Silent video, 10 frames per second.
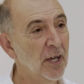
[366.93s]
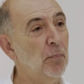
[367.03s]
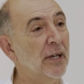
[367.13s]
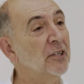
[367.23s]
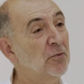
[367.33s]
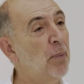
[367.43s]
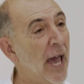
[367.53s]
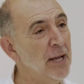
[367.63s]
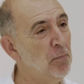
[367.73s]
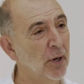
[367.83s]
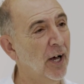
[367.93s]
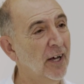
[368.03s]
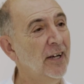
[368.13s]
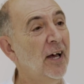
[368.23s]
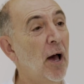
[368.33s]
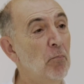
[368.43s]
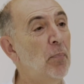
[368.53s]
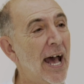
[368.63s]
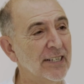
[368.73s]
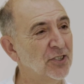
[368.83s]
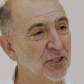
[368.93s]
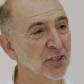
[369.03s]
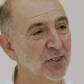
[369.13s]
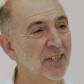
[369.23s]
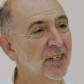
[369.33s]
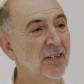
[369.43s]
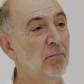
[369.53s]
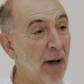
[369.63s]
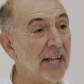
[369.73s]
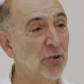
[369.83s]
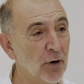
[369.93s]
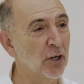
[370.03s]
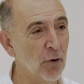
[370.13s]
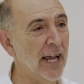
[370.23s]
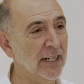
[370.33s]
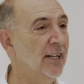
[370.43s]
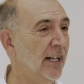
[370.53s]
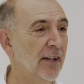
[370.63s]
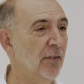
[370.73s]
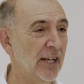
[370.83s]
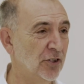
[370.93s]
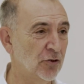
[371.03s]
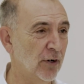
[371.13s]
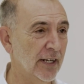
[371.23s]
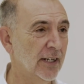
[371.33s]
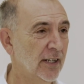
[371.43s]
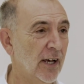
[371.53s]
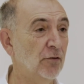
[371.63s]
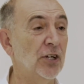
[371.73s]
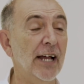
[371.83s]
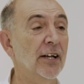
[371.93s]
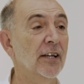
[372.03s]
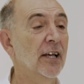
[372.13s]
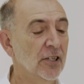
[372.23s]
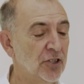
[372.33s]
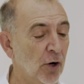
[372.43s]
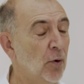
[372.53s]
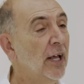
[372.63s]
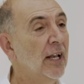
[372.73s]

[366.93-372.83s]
because paper and pastel matter a great deal in the history of China. So